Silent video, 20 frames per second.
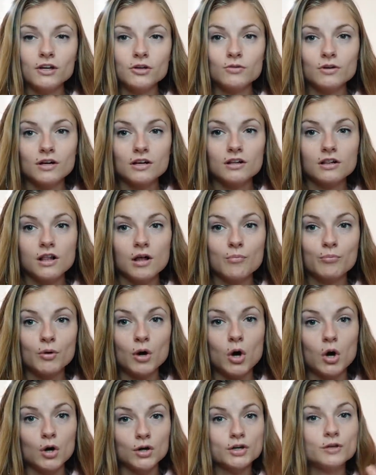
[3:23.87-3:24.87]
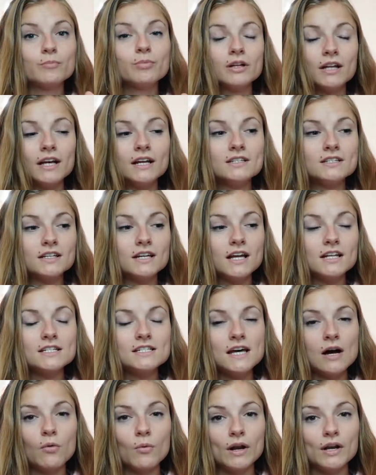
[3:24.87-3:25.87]
you can clump all your plants against
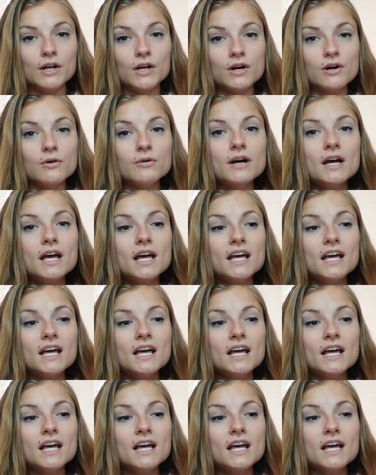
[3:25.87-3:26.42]
that window,